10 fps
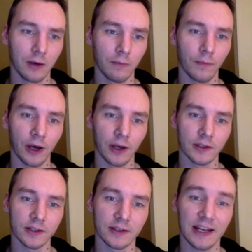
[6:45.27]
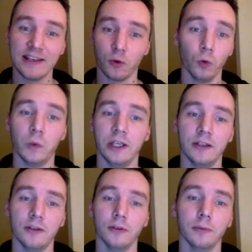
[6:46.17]
But that is all we need to
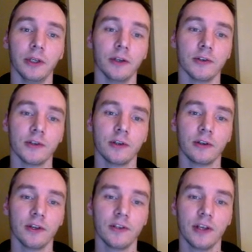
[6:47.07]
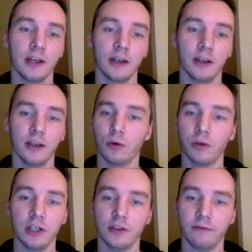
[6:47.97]
do, because this thing, it
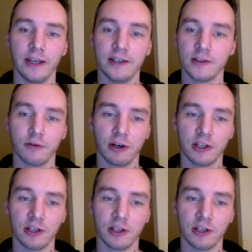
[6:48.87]
already faces the direction